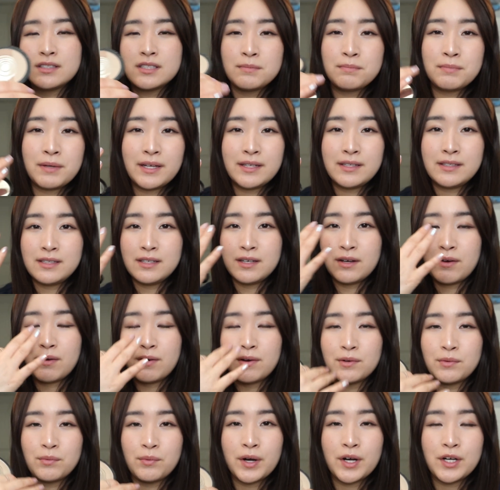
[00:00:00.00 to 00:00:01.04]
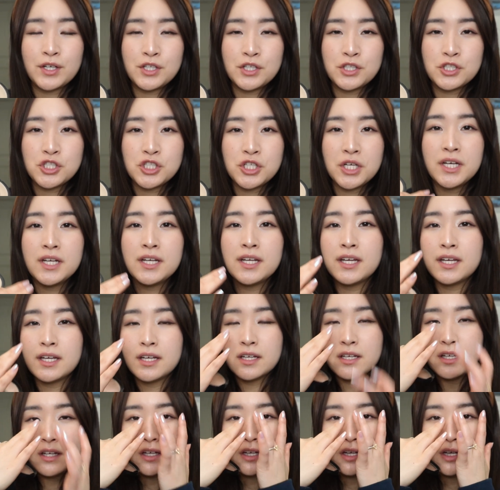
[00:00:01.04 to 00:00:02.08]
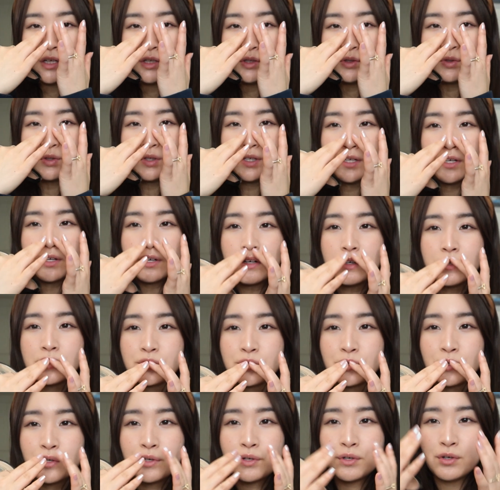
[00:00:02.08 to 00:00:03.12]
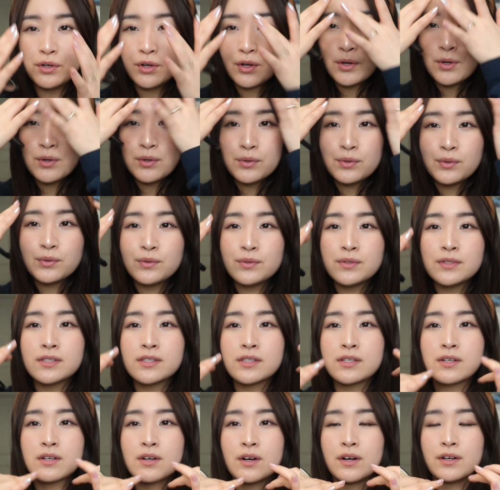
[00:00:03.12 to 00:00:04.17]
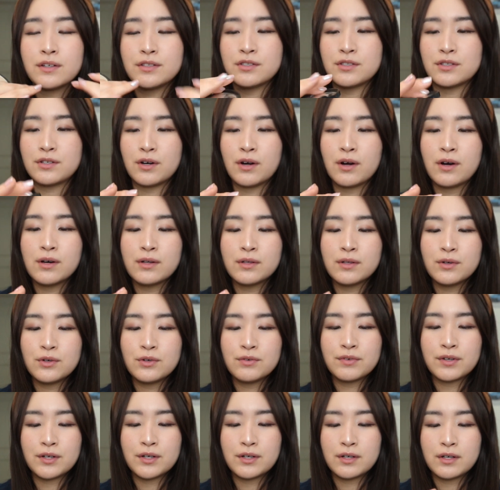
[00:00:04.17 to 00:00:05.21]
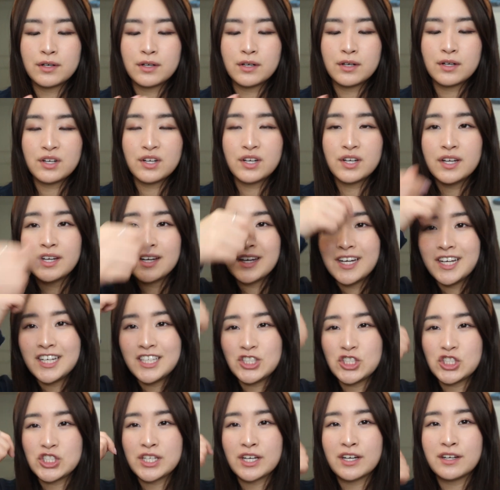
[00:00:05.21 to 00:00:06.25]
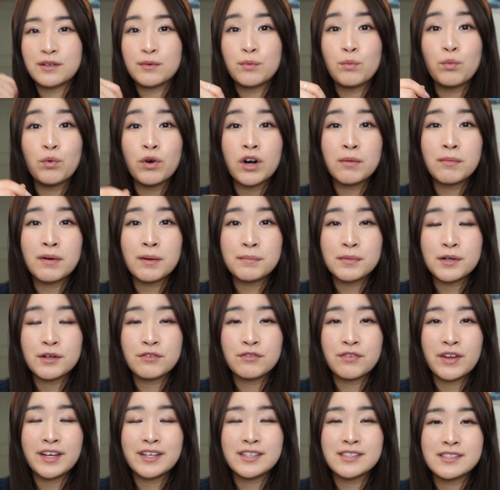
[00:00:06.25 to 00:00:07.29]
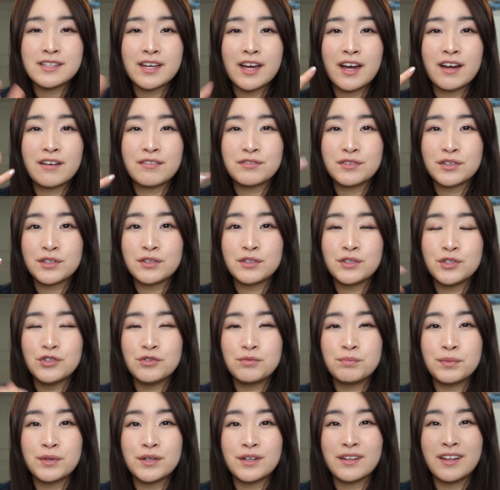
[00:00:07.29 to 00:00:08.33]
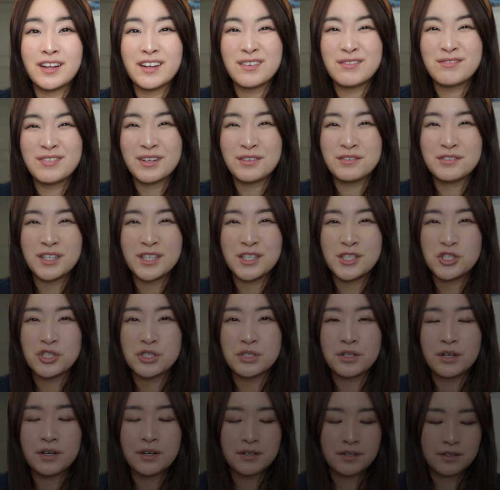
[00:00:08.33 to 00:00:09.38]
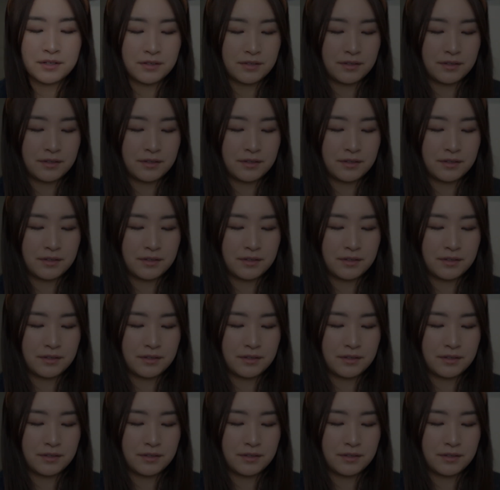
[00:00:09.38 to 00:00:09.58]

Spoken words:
depending on where you're shading, you can contour your nose, contour all over, and just kind of warm up your face after you've put a lot of foundation on.